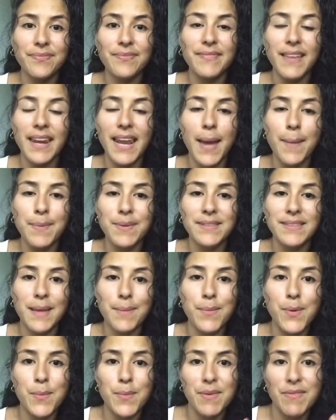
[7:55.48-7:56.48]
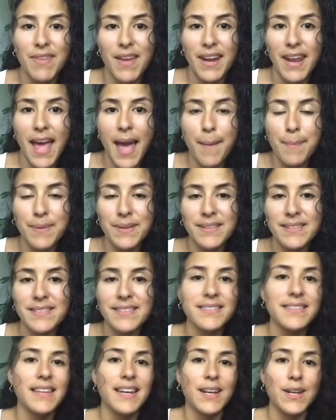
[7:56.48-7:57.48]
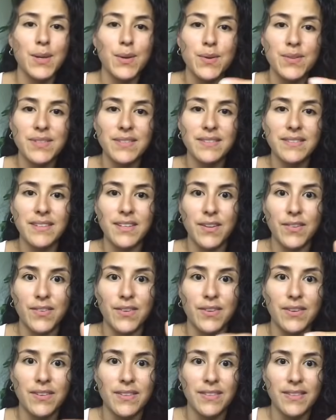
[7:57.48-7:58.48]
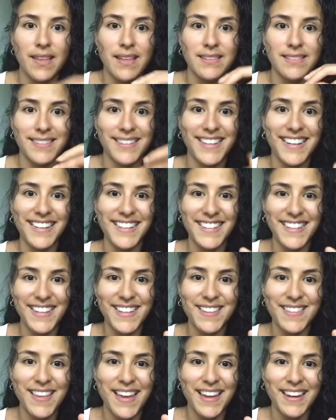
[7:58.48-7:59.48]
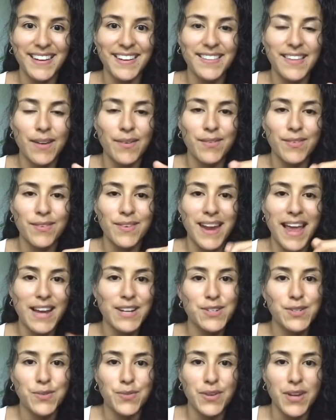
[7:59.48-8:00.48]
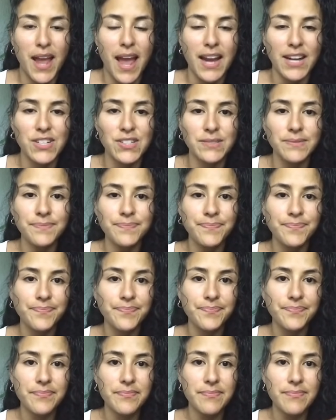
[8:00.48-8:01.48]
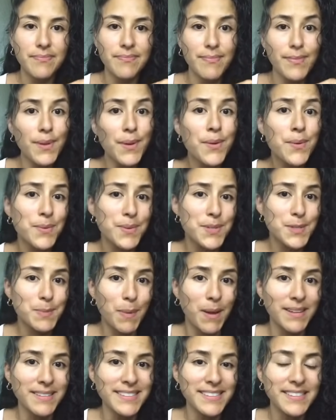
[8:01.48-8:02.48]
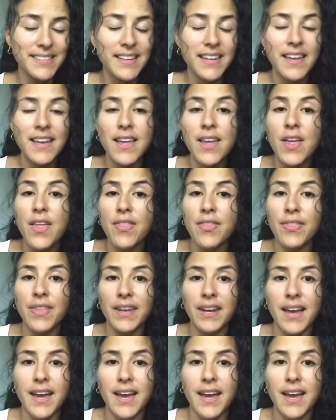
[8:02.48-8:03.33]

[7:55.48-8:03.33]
that happens, that moment, that happens, that I notice it's, you know, there, that's kicked in, that, that natural reaction or response, then